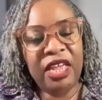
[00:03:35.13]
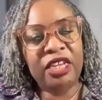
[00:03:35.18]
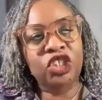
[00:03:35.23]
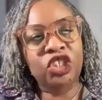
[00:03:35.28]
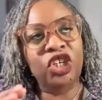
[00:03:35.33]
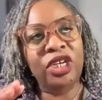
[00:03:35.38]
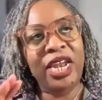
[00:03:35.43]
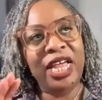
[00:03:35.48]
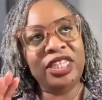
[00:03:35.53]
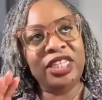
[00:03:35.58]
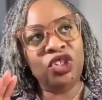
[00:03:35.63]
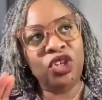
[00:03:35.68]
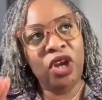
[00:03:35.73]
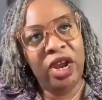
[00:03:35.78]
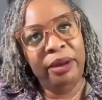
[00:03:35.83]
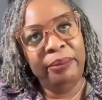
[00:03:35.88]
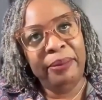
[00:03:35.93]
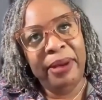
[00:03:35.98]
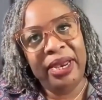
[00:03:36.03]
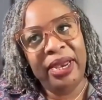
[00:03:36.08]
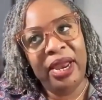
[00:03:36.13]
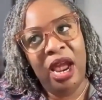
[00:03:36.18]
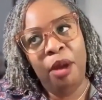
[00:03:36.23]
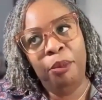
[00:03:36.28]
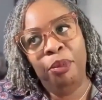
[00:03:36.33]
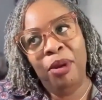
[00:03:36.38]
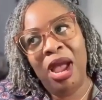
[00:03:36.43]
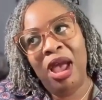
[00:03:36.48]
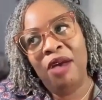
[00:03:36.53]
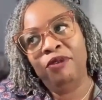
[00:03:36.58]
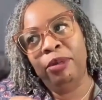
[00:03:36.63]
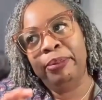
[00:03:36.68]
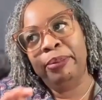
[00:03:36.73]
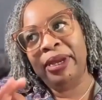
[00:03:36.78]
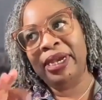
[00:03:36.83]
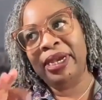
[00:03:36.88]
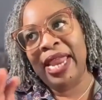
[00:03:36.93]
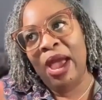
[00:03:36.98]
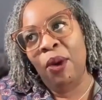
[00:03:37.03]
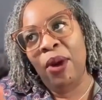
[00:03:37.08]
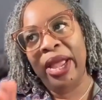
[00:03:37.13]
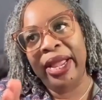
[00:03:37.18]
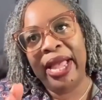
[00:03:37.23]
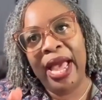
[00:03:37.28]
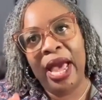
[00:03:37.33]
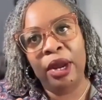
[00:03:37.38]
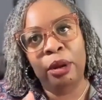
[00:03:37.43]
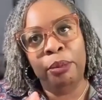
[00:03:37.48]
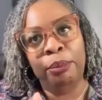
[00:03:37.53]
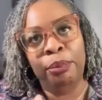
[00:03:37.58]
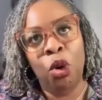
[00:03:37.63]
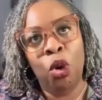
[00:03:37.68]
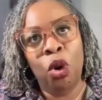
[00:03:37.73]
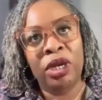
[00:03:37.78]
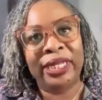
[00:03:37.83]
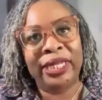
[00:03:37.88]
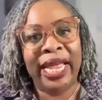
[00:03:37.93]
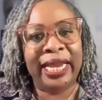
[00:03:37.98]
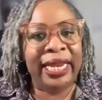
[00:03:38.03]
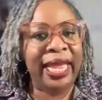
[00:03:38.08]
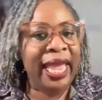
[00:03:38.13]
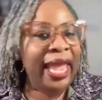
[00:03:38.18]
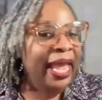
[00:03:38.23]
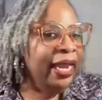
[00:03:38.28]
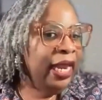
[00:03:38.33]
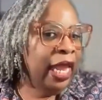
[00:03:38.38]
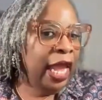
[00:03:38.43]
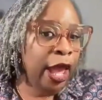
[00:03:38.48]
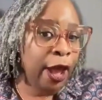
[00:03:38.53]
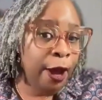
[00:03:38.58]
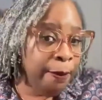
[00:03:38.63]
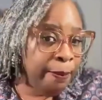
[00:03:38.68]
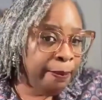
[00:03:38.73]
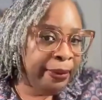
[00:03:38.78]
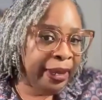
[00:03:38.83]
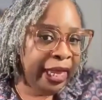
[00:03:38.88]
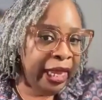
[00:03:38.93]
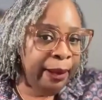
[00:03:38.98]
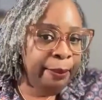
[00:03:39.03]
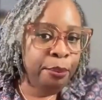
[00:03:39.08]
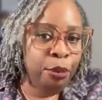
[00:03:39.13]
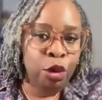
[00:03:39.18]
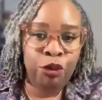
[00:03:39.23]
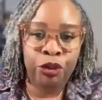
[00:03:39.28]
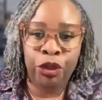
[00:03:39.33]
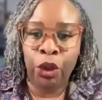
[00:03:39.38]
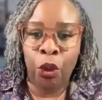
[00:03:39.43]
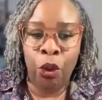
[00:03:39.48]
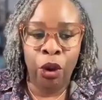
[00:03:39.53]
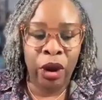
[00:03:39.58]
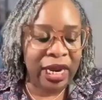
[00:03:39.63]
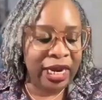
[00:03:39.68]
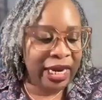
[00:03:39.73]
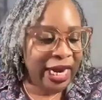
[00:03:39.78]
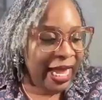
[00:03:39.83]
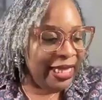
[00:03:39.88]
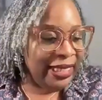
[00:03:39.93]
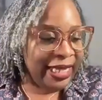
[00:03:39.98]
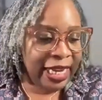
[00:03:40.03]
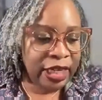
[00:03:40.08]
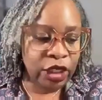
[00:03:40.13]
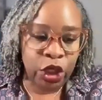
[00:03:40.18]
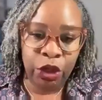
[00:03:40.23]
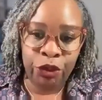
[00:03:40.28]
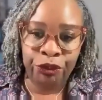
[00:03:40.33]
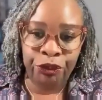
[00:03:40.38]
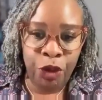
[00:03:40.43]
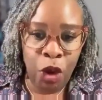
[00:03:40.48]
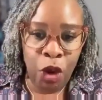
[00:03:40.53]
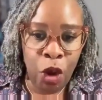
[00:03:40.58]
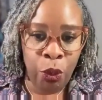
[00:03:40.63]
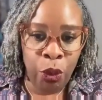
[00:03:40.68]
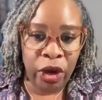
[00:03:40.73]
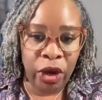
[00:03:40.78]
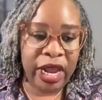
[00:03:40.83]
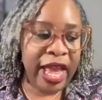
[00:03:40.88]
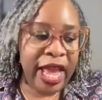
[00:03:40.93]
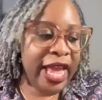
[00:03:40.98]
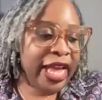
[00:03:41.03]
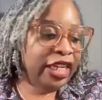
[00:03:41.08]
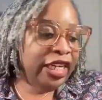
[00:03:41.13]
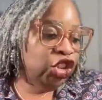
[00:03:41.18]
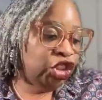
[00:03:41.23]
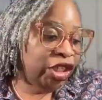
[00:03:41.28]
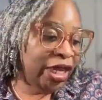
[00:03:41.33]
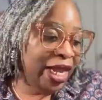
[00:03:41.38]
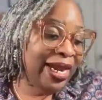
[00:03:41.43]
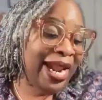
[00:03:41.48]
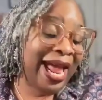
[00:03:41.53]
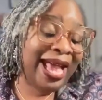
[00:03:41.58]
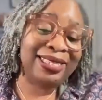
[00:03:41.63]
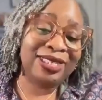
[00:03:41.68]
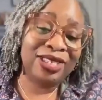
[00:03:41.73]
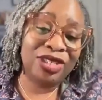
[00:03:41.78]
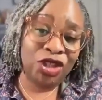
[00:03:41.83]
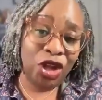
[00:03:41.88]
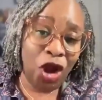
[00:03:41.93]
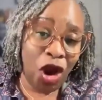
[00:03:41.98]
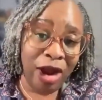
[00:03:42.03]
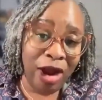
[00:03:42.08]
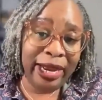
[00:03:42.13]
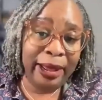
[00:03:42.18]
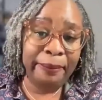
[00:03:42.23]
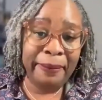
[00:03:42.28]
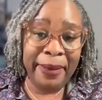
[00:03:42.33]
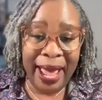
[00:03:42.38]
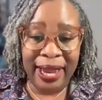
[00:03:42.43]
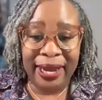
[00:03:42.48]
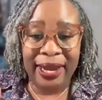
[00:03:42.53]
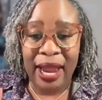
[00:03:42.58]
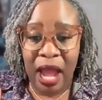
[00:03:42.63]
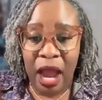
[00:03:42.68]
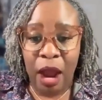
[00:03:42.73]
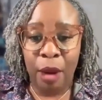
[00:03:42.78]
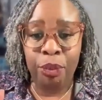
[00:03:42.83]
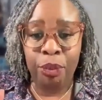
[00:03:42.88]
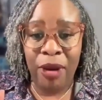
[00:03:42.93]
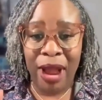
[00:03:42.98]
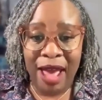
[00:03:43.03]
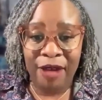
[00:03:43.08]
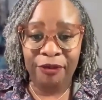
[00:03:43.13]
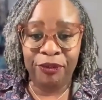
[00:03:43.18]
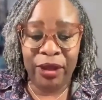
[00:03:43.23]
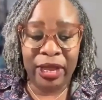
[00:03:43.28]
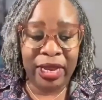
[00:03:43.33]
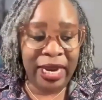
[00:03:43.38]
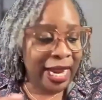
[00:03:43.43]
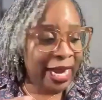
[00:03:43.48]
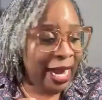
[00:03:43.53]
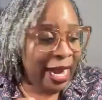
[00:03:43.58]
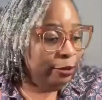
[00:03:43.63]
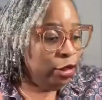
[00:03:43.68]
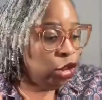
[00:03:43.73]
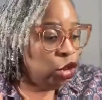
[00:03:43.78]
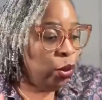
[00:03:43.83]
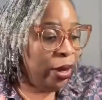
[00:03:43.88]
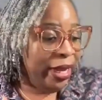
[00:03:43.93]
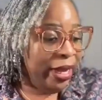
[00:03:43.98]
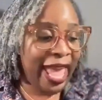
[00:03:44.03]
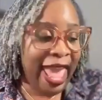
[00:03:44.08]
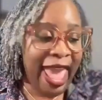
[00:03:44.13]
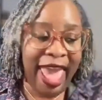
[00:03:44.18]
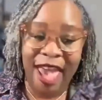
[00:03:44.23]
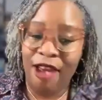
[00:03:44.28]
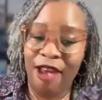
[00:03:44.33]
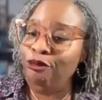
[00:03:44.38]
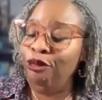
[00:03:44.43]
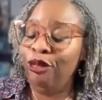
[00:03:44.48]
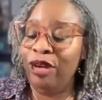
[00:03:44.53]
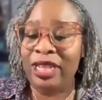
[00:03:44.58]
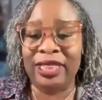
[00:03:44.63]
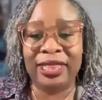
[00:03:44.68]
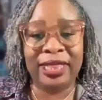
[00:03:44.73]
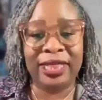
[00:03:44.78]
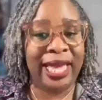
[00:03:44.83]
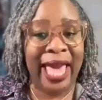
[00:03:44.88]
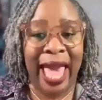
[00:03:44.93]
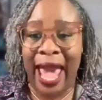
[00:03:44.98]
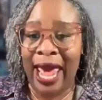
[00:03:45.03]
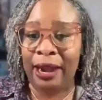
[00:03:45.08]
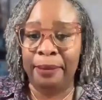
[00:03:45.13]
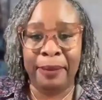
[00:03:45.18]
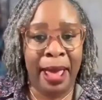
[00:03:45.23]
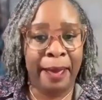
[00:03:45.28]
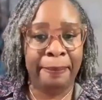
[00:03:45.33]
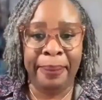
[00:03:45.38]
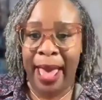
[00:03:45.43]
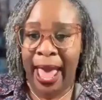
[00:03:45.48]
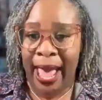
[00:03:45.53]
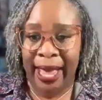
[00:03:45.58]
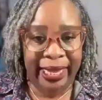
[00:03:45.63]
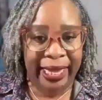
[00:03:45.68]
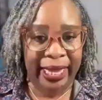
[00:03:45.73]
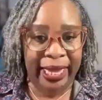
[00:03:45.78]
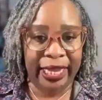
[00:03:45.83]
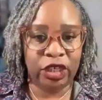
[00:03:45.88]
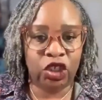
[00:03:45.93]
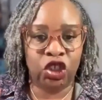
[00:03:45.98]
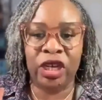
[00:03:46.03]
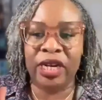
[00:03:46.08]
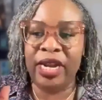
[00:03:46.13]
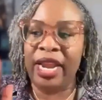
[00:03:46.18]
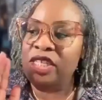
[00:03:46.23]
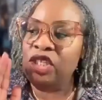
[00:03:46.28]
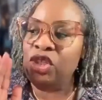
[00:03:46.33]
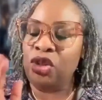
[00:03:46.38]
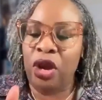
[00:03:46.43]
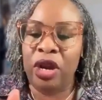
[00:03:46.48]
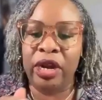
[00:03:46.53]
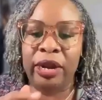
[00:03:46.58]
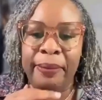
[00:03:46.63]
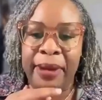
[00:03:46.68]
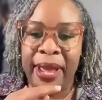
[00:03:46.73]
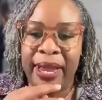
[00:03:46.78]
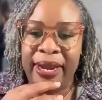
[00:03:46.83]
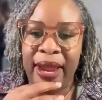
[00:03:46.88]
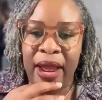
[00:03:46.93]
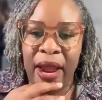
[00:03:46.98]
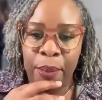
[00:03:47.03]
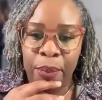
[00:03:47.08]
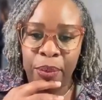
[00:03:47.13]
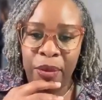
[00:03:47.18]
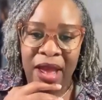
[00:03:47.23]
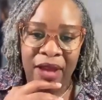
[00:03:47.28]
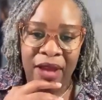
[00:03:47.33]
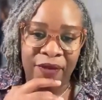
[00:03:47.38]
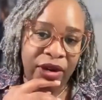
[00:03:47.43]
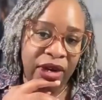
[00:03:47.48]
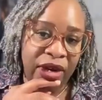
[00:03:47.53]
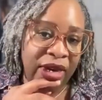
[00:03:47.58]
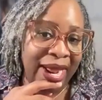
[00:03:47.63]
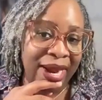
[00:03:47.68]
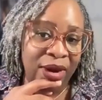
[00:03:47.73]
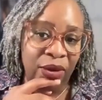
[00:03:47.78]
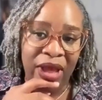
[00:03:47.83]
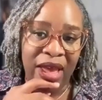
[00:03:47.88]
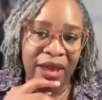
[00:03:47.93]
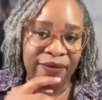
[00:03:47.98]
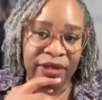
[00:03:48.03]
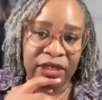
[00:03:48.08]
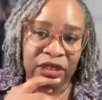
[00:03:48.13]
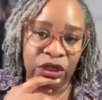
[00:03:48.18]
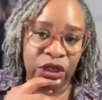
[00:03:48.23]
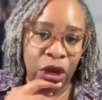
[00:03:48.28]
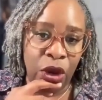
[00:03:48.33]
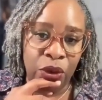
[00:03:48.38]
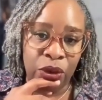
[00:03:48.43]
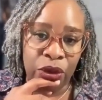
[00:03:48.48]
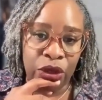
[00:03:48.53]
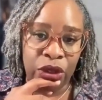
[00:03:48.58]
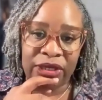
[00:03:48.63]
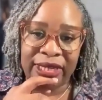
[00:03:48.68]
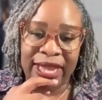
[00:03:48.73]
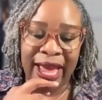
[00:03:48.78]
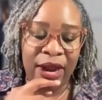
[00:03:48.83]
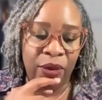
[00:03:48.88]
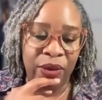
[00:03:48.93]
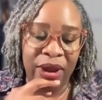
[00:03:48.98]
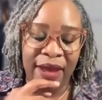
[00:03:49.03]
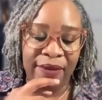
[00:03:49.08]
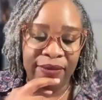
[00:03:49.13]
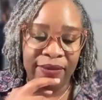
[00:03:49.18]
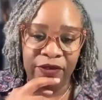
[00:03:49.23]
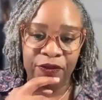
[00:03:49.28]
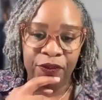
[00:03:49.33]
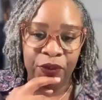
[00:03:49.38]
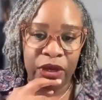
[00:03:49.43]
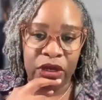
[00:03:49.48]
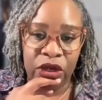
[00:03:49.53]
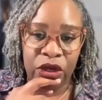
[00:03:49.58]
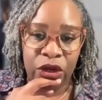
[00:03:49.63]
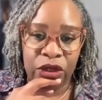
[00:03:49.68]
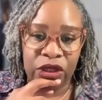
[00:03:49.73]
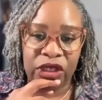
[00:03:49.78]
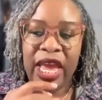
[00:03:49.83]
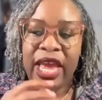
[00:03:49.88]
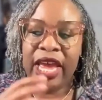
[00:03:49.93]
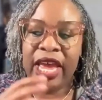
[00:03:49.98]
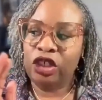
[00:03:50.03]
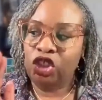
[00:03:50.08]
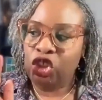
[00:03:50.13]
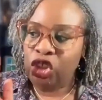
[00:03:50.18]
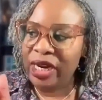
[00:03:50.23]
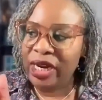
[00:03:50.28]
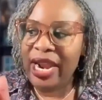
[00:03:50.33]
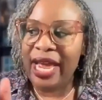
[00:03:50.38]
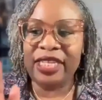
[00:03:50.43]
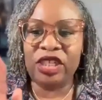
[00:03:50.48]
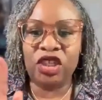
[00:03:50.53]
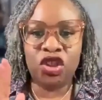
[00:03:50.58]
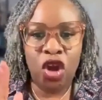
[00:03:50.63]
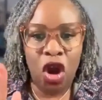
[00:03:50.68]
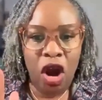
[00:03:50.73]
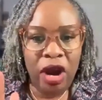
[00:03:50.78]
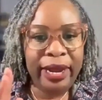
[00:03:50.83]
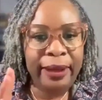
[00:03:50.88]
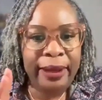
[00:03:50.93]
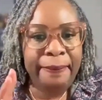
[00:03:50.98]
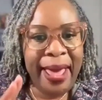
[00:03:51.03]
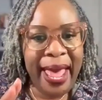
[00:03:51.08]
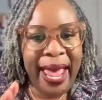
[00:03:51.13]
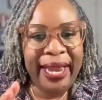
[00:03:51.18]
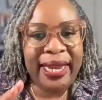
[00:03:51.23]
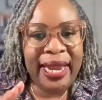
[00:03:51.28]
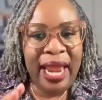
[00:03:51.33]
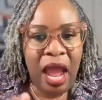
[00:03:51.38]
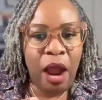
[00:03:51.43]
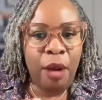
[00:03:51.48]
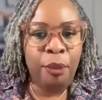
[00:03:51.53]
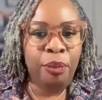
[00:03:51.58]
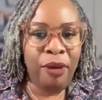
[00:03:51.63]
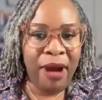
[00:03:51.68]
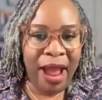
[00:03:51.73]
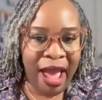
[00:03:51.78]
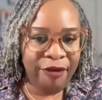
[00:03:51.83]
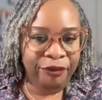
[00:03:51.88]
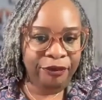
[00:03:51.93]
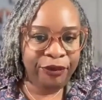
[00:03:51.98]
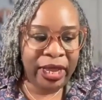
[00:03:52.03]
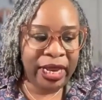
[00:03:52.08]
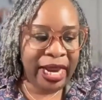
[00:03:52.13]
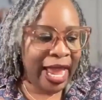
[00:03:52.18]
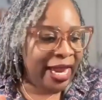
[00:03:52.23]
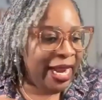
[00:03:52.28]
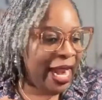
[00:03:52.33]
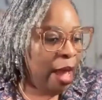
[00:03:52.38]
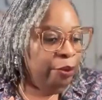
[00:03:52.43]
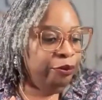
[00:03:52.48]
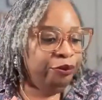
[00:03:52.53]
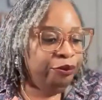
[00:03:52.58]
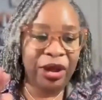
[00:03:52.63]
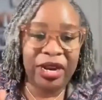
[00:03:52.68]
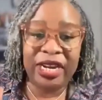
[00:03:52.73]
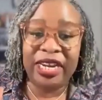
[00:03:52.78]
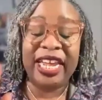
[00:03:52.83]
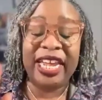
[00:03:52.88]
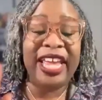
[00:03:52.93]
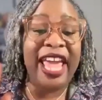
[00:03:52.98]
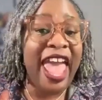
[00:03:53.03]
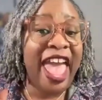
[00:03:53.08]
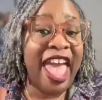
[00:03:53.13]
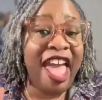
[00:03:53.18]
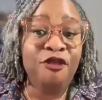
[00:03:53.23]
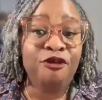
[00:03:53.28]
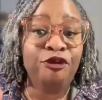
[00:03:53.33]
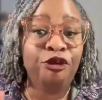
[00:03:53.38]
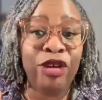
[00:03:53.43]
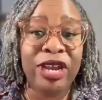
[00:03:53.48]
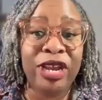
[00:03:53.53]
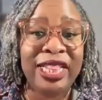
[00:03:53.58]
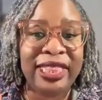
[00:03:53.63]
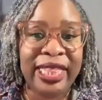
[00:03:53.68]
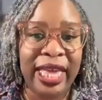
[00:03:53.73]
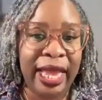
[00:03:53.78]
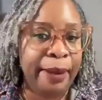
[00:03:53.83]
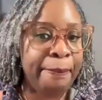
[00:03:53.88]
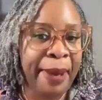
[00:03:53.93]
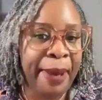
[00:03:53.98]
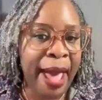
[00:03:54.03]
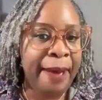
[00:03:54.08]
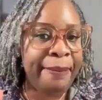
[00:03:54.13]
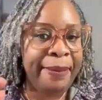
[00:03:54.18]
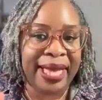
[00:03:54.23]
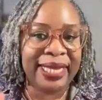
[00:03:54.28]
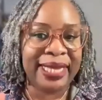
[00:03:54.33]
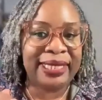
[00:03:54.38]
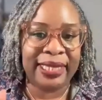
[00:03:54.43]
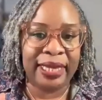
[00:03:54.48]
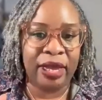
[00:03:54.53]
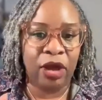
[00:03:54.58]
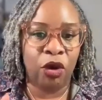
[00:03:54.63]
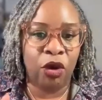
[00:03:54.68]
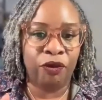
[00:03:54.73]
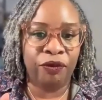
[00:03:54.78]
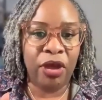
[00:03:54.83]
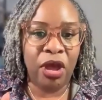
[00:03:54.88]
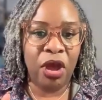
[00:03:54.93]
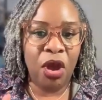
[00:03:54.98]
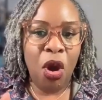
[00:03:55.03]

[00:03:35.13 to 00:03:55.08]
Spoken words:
Jen, I started my nonprofit, but now I got a board that can't help me move the organization forward. Jen, I started my nonprofit and I'm doing everything out of my pocket. Jen, I started my nonprofit and I don't have any donors. I don't have any funders. Jen, I started my nonprofit and I'm funding everything by myself.